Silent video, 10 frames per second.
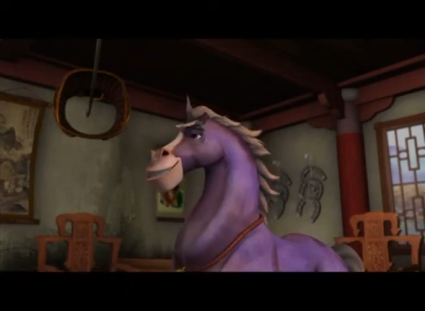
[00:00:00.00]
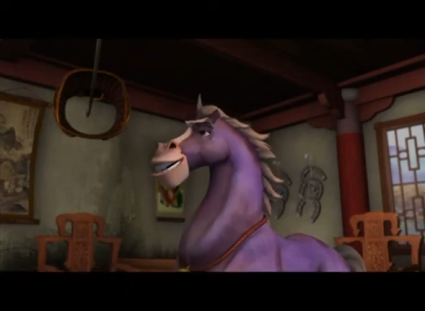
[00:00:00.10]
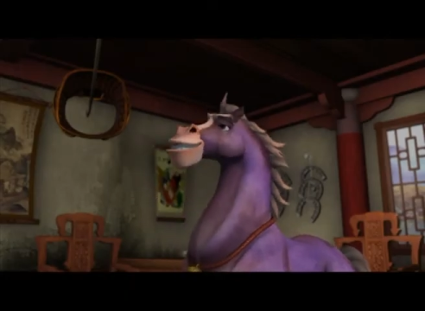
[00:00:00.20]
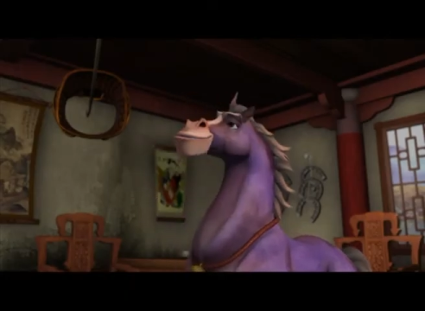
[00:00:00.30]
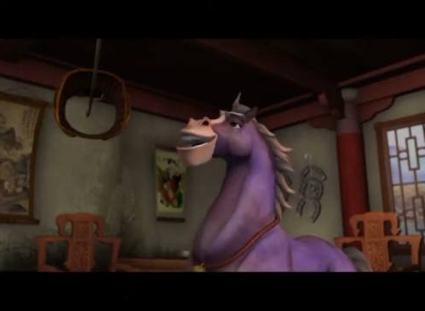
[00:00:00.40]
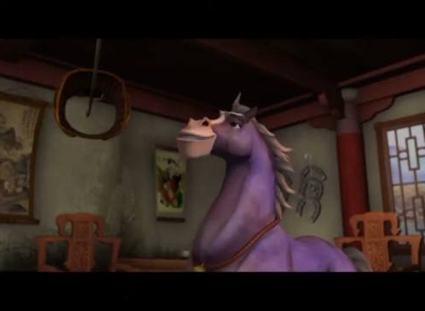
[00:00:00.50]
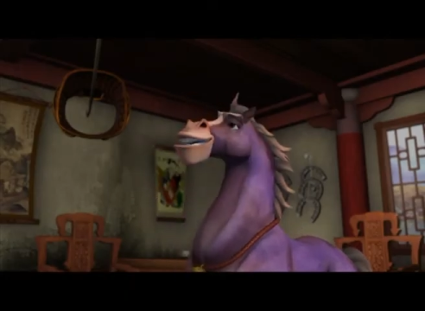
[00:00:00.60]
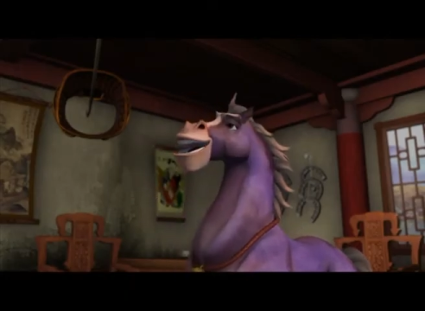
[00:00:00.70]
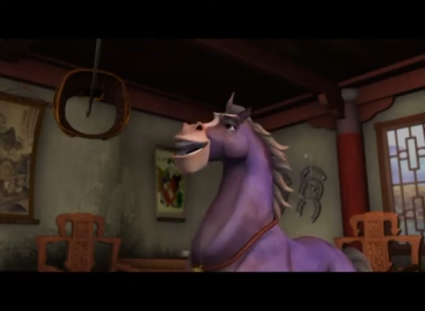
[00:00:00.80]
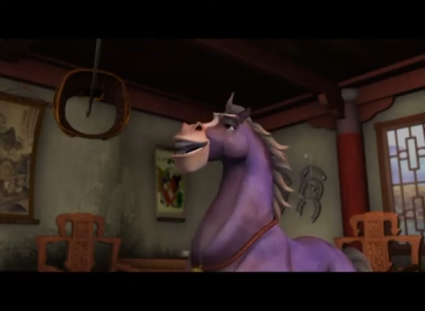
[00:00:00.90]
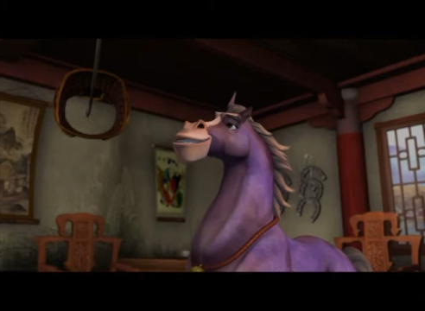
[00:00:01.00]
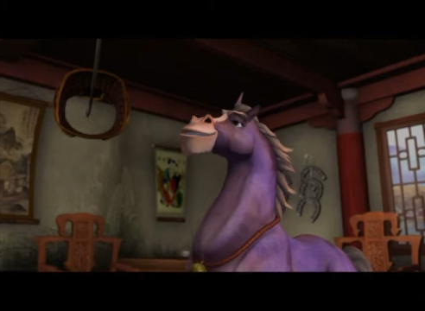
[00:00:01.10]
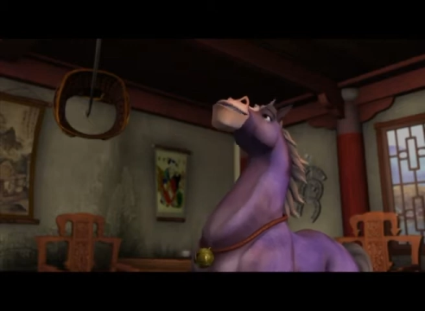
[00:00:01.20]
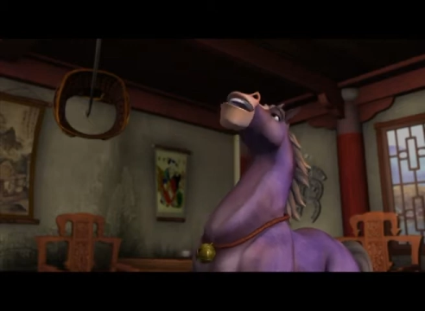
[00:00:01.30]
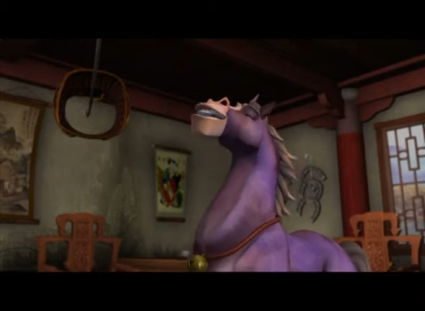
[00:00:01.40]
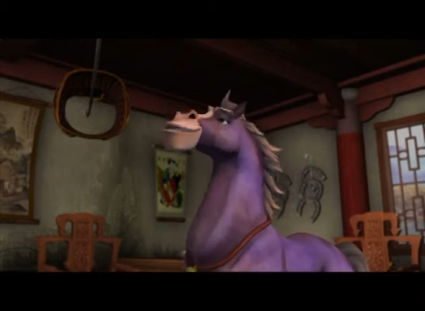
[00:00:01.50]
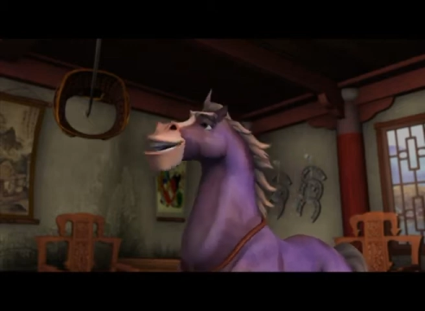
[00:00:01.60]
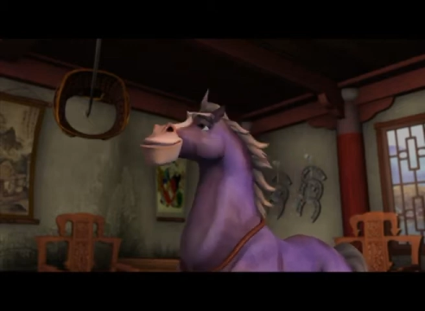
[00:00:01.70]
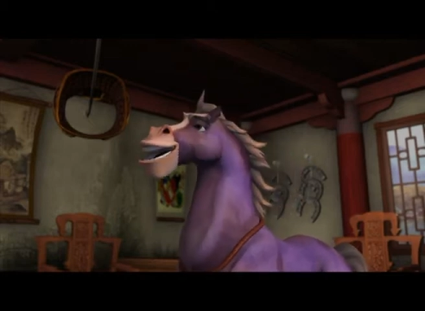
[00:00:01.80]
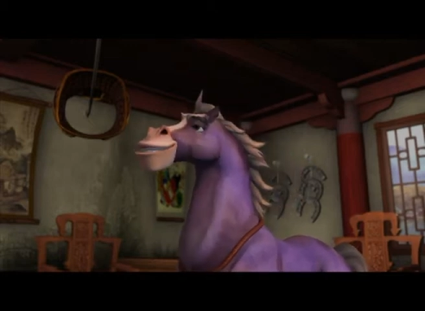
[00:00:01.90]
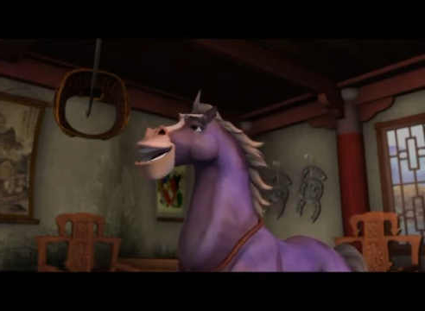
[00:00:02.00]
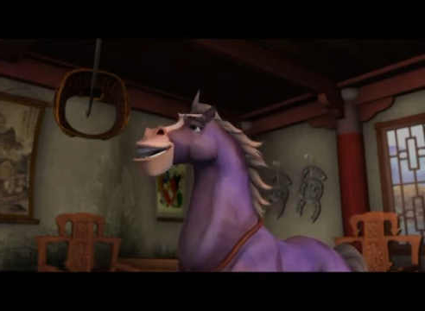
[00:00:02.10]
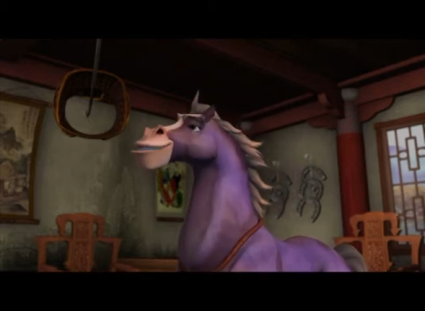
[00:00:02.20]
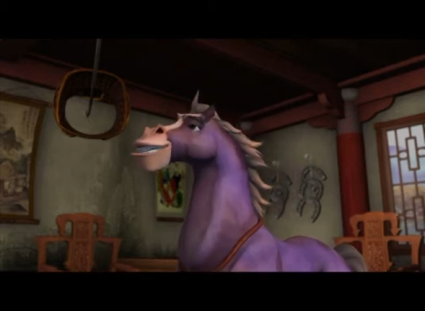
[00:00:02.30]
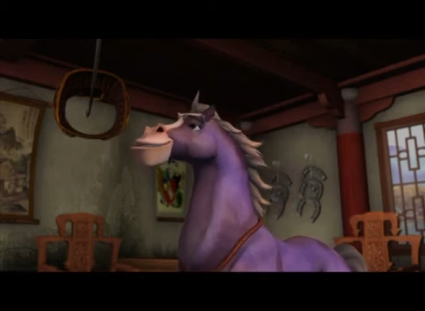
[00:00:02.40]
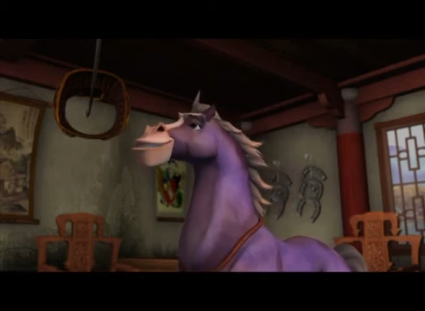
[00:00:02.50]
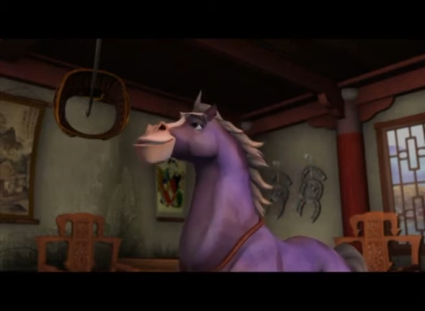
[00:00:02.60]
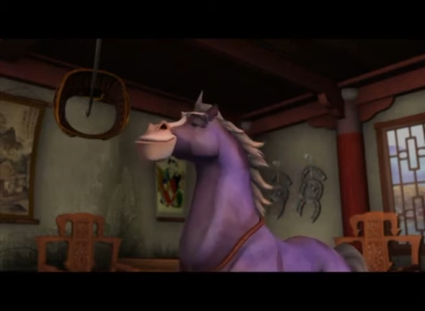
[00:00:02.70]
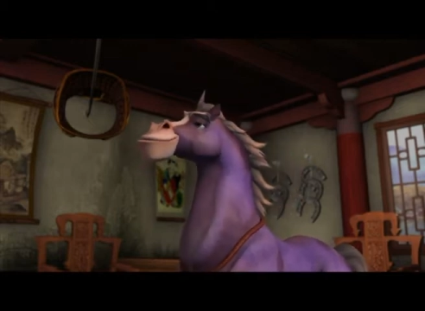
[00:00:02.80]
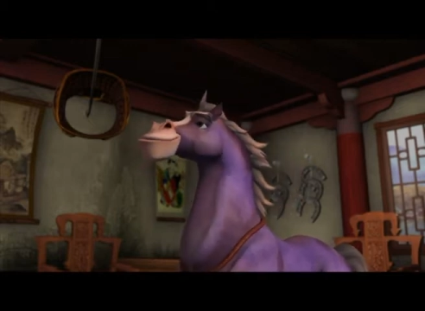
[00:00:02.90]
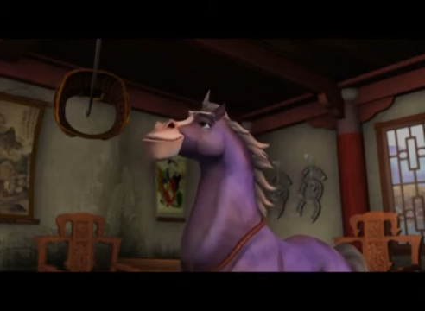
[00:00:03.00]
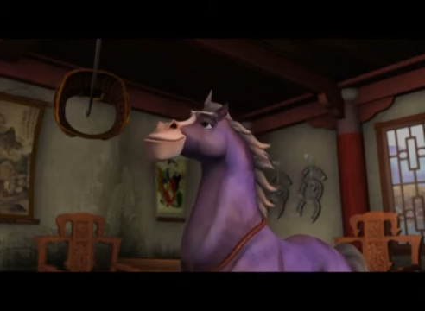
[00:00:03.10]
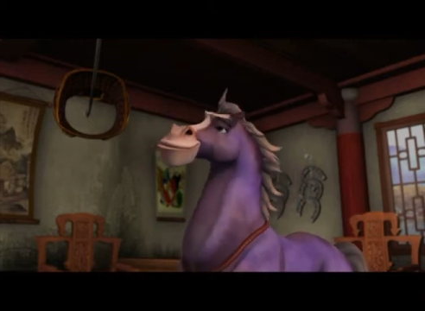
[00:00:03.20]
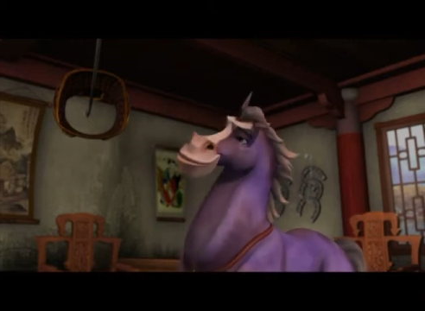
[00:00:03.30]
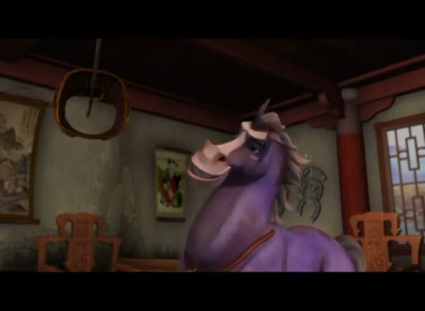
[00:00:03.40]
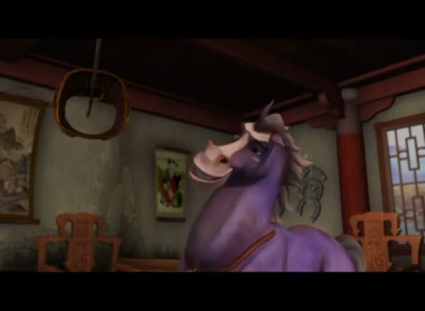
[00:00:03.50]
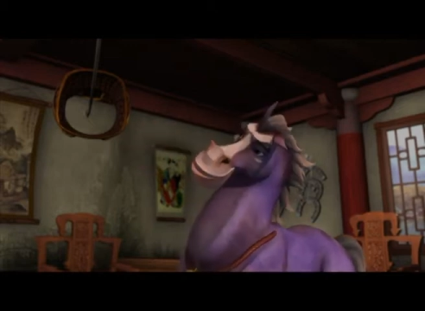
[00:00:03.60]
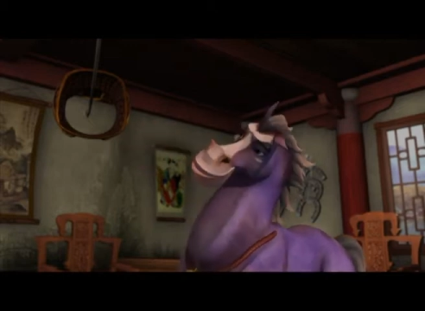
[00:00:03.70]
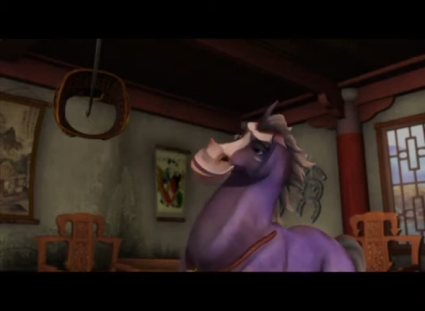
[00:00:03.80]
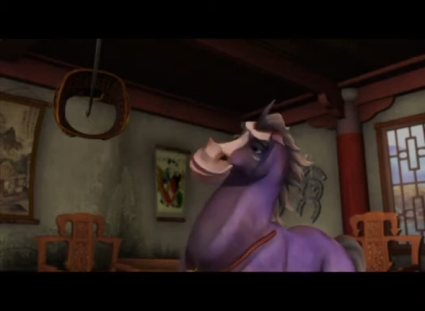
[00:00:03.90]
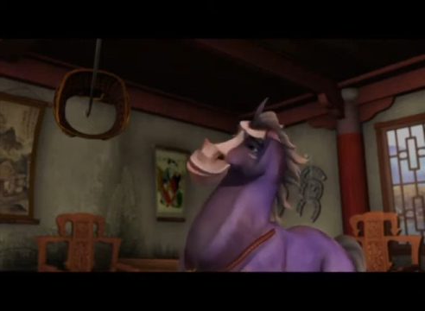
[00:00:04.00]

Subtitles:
[unreadable: no face in view]